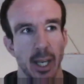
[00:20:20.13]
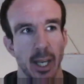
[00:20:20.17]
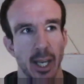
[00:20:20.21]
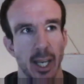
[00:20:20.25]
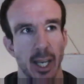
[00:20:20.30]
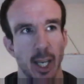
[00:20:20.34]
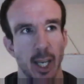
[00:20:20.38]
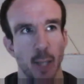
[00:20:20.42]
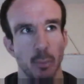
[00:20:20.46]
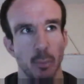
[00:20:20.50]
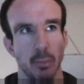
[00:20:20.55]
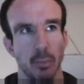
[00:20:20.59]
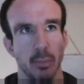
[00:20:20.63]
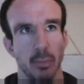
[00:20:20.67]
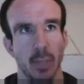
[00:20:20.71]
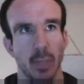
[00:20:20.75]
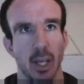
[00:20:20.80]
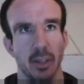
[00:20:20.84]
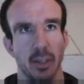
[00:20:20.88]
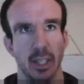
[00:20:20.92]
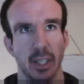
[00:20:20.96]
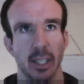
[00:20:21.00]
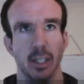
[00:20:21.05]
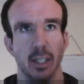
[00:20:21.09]

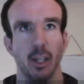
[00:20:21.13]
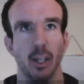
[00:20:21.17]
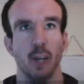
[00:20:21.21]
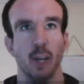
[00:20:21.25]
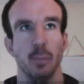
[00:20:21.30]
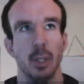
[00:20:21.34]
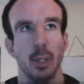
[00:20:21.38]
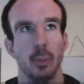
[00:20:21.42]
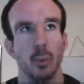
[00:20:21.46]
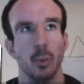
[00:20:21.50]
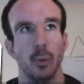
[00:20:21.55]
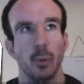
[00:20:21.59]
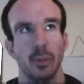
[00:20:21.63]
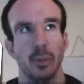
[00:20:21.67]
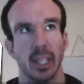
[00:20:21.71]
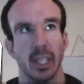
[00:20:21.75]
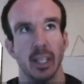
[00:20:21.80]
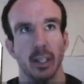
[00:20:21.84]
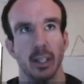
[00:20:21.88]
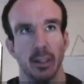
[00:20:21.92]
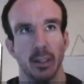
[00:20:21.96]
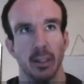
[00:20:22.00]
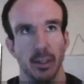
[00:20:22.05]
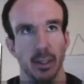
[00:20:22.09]
I think a lot of people
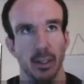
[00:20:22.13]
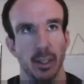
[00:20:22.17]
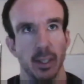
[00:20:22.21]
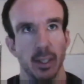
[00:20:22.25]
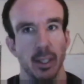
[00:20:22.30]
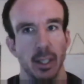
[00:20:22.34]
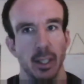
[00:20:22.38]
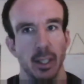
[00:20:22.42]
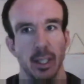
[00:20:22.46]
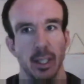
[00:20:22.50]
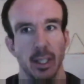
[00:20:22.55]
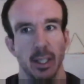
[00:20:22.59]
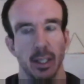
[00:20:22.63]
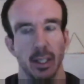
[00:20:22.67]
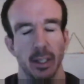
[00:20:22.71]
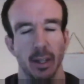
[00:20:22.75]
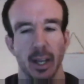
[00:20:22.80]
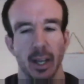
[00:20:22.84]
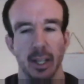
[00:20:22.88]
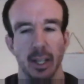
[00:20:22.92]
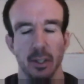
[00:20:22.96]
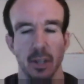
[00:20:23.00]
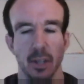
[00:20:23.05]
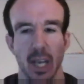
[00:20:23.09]
think that
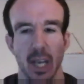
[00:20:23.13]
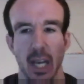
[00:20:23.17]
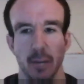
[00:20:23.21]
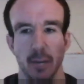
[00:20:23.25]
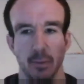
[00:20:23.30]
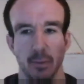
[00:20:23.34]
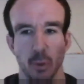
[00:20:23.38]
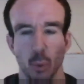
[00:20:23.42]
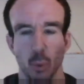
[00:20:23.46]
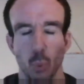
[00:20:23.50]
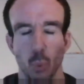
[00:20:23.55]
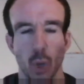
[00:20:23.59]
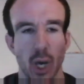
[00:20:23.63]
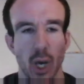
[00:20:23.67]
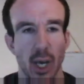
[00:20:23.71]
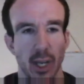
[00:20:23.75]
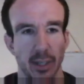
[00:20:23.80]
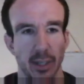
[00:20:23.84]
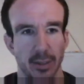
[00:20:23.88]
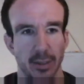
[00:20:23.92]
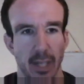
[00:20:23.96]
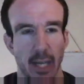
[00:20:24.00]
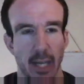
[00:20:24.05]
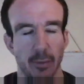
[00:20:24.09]
like you have to
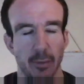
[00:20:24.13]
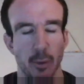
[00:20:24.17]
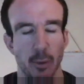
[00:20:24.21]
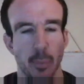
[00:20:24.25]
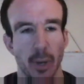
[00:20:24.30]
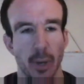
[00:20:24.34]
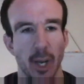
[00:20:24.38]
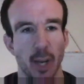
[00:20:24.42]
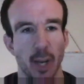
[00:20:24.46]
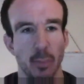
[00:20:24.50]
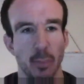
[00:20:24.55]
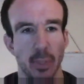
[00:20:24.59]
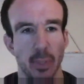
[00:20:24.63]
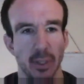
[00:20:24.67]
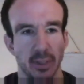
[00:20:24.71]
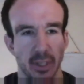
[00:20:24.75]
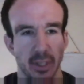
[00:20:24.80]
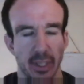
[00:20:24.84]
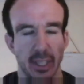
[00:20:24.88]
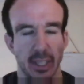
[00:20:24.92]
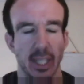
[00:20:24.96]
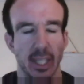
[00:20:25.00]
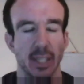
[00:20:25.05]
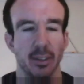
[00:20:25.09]
work to have a purpose. I
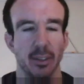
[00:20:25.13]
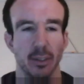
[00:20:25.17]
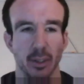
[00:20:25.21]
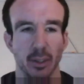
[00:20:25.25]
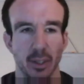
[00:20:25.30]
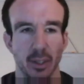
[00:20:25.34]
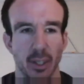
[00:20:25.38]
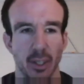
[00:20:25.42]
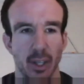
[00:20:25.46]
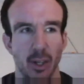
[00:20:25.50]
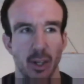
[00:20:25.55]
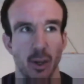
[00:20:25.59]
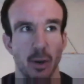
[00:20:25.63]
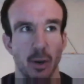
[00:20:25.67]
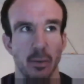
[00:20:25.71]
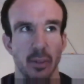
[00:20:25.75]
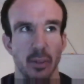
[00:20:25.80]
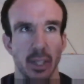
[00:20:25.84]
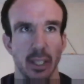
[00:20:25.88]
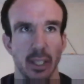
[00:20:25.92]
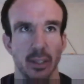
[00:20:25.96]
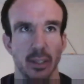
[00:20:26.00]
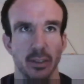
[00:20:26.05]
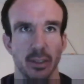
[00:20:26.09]
think that's a lot of
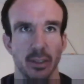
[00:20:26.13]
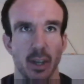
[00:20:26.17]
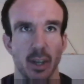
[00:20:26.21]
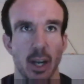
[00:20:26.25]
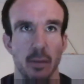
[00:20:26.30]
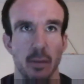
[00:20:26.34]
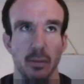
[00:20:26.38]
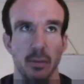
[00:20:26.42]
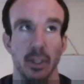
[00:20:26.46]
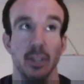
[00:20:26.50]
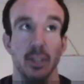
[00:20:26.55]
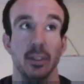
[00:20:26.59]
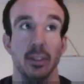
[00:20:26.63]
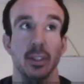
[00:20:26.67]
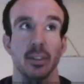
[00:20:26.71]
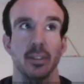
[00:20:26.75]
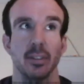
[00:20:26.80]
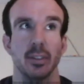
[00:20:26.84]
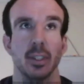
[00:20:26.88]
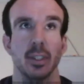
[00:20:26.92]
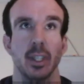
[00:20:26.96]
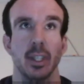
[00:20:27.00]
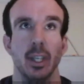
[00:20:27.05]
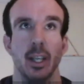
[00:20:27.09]
things that I've
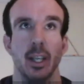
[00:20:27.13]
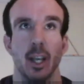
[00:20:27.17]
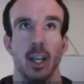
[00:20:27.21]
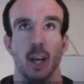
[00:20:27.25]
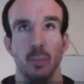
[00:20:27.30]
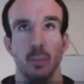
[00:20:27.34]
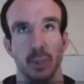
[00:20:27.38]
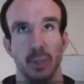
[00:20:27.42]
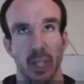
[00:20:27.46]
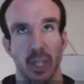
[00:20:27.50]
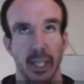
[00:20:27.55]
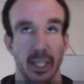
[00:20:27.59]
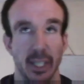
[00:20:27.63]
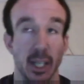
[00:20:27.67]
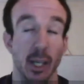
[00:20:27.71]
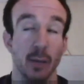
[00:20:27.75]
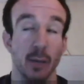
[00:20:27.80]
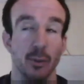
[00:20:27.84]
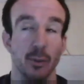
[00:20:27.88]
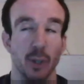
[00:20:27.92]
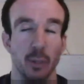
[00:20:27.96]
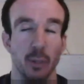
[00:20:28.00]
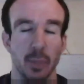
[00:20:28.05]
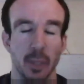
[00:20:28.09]
noticed. I'm slightly going
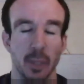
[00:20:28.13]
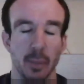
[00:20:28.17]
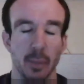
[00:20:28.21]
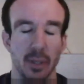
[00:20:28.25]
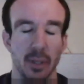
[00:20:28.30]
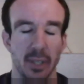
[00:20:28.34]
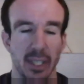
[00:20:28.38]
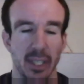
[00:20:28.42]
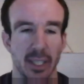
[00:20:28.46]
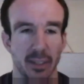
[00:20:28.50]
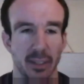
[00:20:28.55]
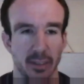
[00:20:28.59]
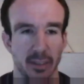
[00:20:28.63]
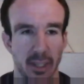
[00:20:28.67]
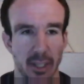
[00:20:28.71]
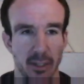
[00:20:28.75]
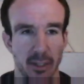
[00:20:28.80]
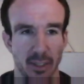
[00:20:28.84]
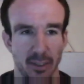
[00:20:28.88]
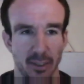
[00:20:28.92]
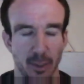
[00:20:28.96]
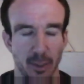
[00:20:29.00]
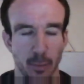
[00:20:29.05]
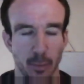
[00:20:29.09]
off topic, but I think it's an
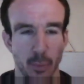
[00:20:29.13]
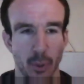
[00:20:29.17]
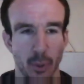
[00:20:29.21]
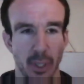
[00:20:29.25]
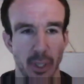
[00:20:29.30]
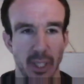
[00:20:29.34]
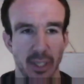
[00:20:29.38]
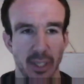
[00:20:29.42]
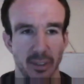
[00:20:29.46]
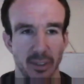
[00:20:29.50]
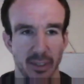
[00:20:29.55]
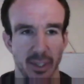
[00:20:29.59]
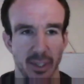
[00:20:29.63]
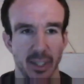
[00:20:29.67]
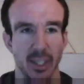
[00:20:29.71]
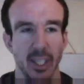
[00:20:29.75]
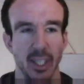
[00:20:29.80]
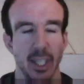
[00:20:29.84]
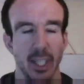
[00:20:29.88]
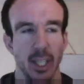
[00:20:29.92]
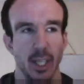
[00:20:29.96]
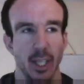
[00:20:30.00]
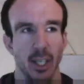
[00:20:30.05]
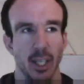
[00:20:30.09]
interesting point, is that
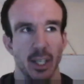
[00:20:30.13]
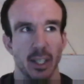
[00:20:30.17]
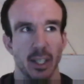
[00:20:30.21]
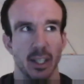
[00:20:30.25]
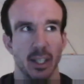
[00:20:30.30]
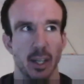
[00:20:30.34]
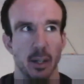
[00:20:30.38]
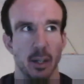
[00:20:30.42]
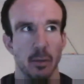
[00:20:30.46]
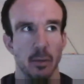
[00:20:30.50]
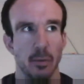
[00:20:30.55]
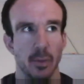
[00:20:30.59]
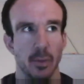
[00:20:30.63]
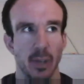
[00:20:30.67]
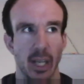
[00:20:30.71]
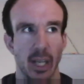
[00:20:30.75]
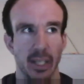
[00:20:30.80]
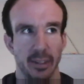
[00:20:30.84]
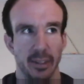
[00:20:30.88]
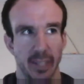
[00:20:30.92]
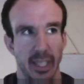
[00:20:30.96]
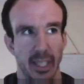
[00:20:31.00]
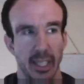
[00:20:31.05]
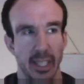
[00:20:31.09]
kind of
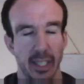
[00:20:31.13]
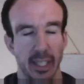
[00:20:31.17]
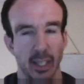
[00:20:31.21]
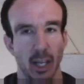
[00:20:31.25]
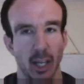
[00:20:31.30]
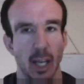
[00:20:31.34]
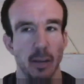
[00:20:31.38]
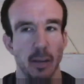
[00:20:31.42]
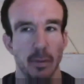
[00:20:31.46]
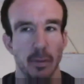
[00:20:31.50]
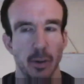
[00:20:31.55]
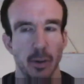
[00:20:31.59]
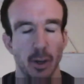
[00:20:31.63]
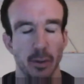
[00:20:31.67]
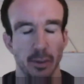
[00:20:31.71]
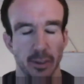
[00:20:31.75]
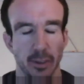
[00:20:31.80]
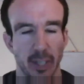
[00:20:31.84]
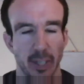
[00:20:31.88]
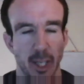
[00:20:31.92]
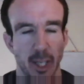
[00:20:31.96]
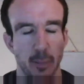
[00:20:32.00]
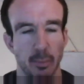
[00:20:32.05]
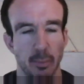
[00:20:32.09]
like daily life, a lot of the
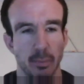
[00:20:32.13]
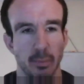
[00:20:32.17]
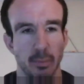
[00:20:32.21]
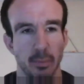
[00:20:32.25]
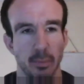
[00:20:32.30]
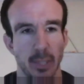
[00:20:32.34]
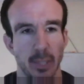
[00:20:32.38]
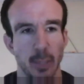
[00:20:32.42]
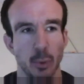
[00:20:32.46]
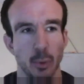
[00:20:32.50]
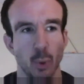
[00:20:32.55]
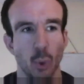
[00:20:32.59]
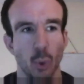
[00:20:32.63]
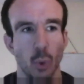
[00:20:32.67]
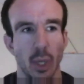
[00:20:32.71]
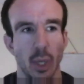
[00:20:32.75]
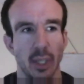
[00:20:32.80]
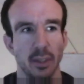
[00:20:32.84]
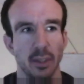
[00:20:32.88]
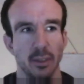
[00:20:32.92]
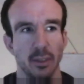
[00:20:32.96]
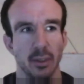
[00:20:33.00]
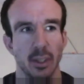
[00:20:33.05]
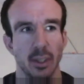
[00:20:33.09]
time people
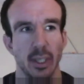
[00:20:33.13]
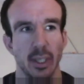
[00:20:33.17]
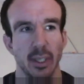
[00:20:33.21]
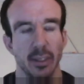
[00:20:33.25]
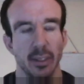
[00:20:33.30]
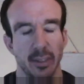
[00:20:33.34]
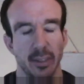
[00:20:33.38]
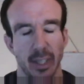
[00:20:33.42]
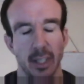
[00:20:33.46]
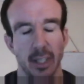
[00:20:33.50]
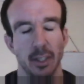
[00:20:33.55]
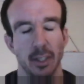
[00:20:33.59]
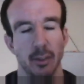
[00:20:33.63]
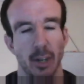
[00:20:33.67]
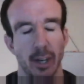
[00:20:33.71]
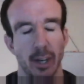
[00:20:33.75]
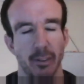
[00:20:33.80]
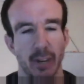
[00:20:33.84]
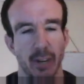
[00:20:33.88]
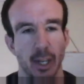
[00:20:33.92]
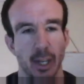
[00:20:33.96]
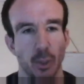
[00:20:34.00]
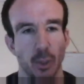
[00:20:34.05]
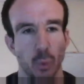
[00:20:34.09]
always center it
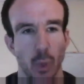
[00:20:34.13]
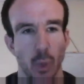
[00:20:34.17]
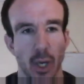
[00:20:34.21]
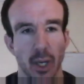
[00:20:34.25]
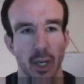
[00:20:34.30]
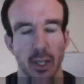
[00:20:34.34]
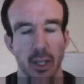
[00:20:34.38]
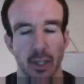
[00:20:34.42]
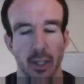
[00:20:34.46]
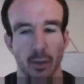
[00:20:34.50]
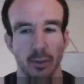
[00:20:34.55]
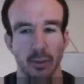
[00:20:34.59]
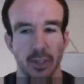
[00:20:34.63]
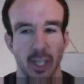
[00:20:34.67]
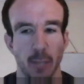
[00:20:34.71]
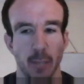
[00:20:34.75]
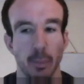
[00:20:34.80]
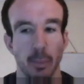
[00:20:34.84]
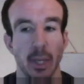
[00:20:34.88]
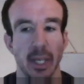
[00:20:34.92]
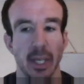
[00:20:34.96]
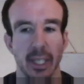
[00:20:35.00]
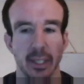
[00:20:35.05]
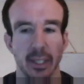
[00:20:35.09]
around work. And obviously
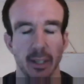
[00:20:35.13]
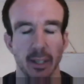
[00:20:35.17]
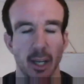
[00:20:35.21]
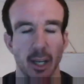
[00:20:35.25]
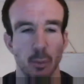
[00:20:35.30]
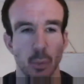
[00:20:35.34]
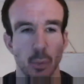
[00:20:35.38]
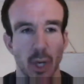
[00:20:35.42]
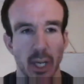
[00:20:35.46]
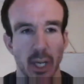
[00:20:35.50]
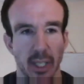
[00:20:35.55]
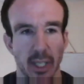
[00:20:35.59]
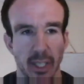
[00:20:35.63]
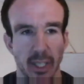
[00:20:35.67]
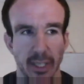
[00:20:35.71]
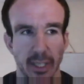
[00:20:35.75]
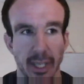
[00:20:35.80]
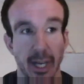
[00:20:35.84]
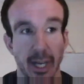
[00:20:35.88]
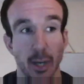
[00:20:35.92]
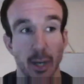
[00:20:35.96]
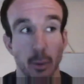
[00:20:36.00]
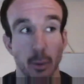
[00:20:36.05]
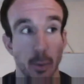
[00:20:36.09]
I'm lucky that I'm working
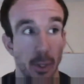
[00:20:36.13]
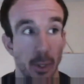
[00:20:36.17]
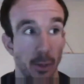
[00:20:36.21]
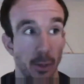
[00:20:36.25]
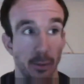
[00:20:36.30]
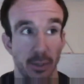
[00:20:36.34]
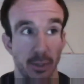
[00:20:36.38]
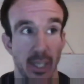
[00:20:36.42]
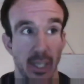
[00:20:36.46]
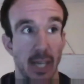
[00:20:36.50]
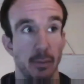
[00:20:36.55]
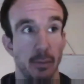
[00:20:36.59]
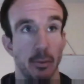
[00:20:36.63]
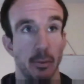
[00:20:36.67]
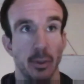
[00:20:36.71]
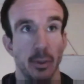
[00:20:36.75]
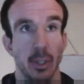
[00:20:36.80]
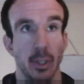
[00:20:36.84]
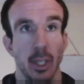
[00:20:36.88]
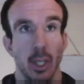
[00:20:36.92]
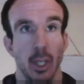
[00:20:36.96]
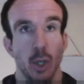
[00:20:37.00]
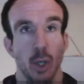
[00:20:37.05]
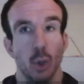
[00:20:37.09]
now, and obviously I
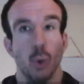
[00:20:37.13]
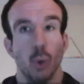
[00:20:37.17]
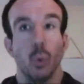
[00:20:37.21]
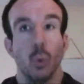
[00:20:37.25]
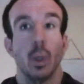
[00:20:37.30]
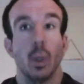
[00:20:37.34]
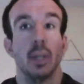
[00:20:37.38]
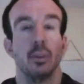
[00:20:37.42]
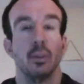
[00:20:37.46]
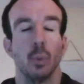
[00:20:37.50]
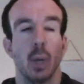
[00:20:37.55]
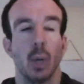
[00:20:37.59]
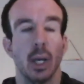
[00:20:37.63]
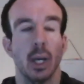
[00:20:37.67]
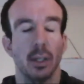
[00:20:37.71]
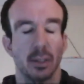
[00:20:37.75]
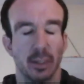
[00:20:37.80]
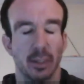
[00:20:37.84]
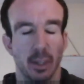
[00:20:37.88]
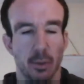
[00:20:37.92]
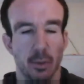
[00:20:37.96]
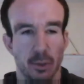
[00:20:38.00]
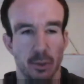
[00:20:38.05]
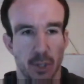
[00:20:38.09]
haven't always worked
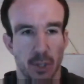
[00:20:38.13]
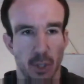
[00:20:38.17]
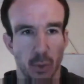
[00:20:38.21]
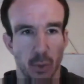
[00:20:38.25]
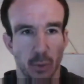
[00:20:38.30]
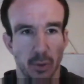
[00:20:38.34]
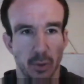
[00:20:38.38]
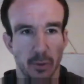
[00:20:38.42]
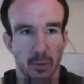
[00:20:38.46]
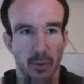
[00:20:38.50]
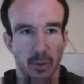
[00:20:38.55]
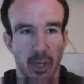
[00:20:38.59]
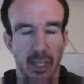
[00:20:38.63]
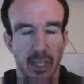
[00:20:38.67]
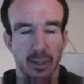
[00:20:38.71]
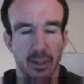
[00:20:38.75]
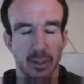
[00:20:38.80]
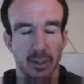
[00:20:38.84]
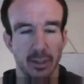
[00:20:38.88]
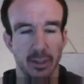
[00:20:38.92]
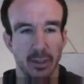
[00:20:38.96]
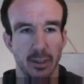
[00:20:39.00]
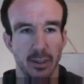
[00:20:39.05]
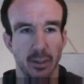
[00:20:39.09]
because I've struggled to
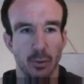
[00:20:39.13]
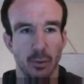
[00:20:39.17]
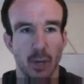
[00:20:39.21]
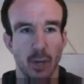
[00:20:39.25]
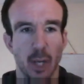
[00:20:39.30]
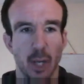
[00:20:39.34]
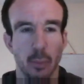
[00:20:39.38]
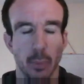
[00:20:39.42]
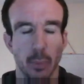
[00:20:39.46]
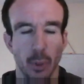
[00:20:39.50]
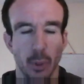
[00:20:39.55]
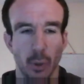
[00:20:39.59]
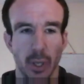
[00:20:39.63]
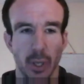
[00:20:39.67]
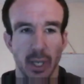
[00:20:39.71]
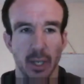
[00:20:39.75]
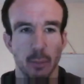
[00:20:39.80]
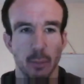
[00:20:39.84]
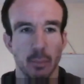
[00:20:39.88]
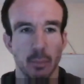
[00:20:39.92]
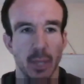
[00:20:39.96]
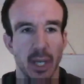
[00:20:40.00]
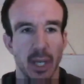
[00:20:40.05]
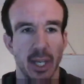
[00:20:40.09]
find the right
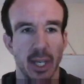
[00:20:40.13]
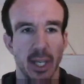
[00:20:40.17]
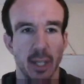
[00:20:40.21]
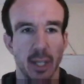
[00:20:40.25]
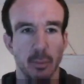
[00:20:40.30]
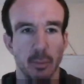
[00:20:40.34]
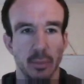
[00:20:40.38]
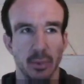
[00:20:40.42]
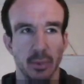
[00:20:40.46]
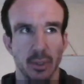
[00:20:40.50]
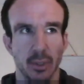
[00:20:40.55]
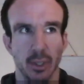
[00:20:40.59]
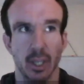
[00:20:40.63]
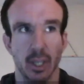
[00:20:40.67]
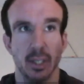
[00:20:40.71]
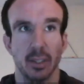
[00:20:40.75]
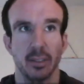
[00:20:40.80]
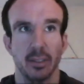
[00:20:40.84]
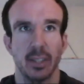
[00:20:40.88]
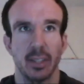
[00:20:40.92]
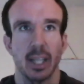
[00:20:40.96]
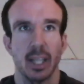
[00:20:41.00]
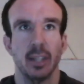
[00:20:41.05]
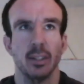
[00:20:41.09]
employer to
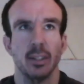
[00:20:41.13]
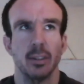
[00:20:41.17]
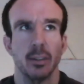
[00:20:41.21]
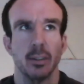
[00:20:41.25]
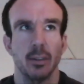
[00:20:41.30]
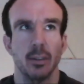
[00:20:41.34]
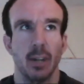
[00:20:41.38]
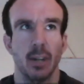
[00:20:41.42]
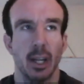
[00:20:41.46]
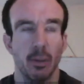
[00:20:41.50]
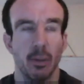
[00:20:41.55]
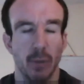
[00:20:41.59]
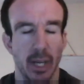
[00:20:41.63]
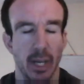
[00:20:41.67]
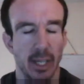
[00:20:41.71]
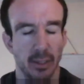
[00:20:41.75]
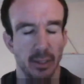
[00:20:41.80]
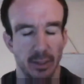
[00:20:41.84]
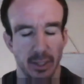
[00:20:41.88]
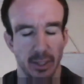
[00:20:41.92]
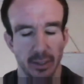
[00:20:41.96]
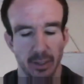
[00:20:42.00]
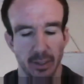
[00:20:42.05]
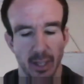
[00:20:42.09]
understand like rare
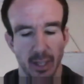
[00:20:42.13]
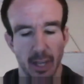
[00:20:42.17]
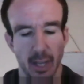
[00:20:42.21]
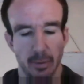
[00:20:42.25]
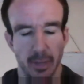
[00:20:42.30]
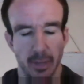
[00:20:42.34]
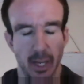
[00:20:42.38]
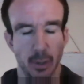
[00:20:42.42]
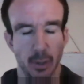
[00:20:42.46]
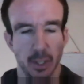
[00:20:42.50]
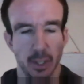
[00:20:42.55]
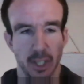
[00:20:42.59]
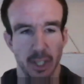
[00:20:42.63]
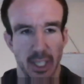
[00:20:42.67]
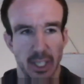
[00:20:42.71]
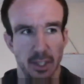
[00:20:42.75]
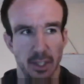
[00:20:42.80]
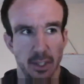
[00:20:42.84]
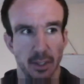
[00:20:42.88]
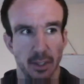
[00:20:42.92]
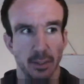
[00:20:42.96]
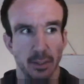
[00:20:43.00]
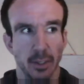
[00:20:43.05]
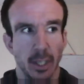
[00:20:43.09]
disease life and how it
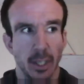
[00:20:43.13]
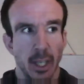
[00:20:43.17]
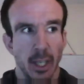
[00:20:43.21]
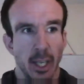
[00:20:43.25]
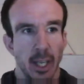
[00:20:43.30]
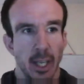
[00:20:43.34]
changes.